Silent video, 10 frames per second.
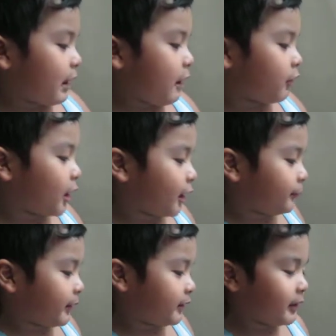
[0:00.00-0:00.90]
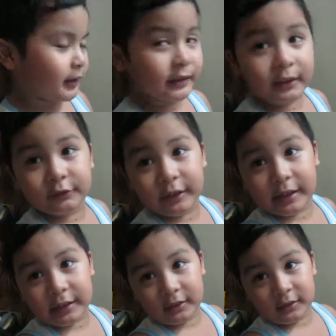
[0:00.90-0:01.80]
how God made the electric
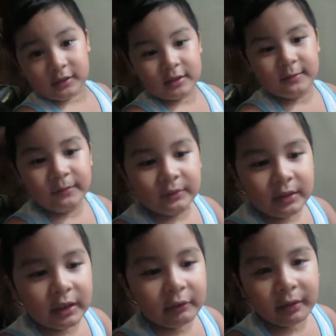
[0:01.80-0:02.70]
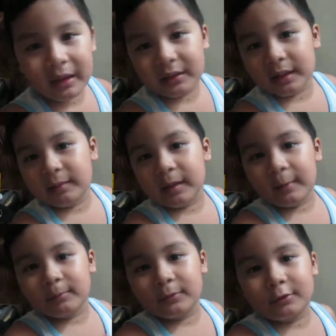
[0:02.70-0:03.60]
eels. He created
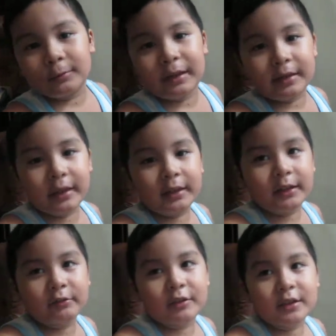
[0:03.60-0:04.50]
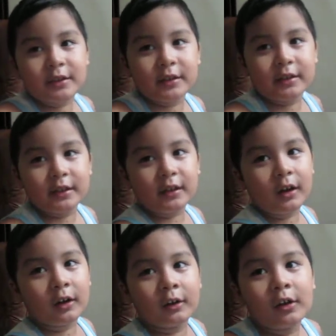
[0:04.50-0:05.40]
them to make electricity
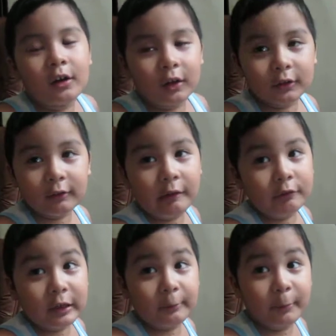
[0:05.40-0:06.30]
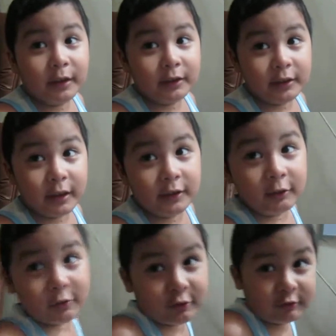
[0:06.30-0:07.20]
all, all around their body and
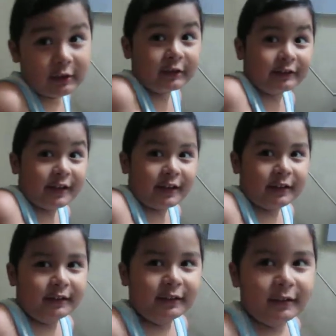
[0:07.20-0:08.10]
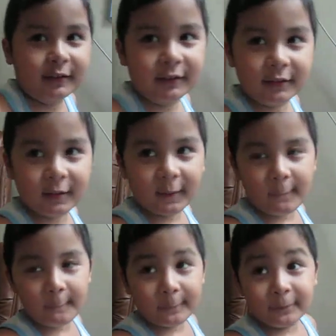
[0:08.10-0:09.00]
also their tail.
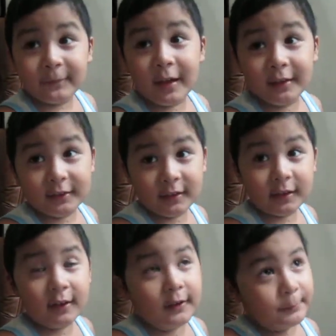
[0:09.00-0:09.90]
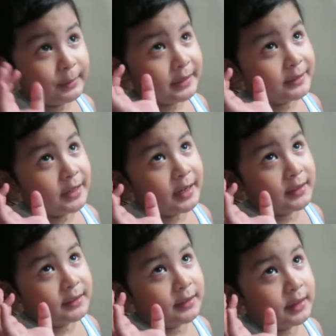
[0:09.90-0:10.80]
And they are a bit
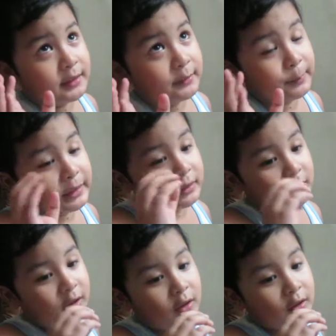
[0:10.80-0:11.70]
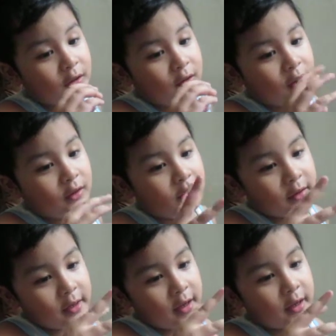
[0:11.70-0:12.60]
tiny and a bit long.
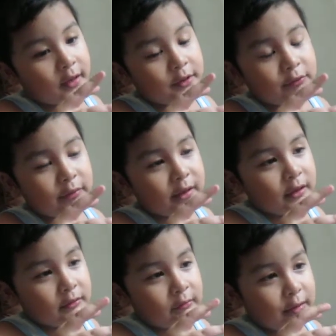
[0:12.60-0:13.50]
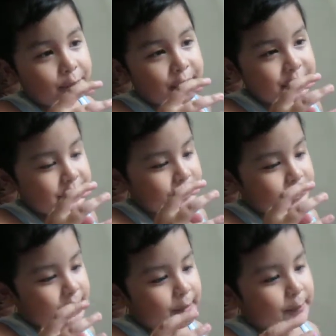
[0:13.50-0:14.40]
And we, when we see
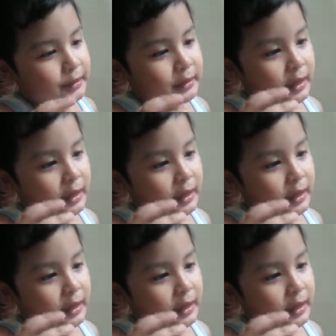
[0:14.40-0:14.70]
them,